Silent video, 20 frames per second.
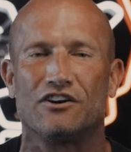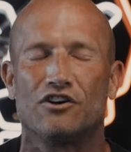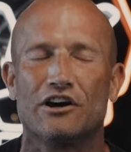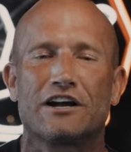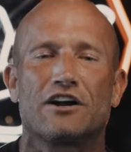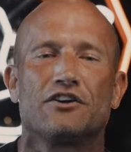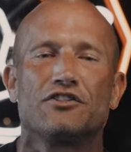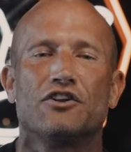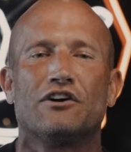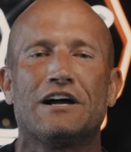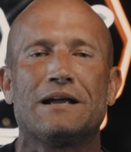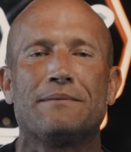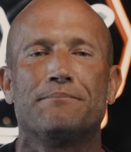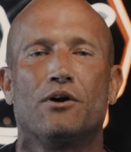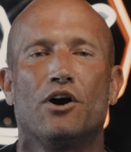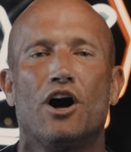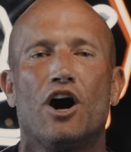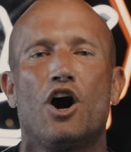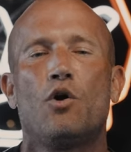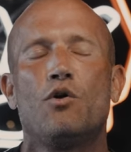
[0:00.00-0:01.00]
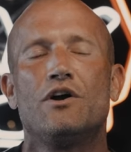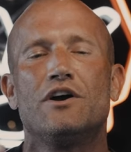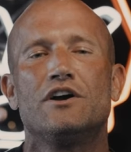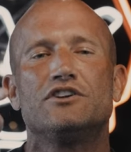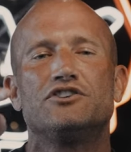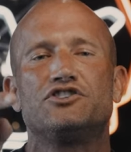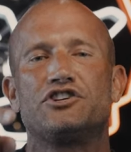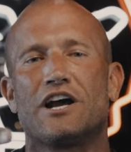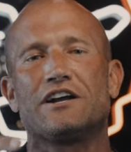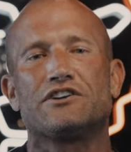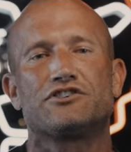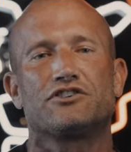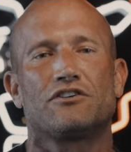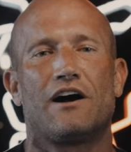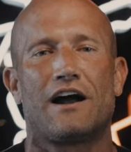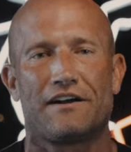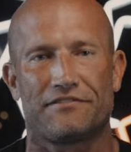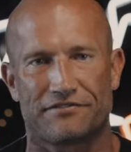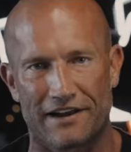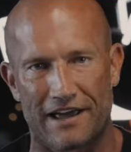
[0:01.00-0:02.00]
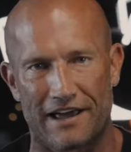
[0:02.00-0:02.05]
Click on the link below, change your life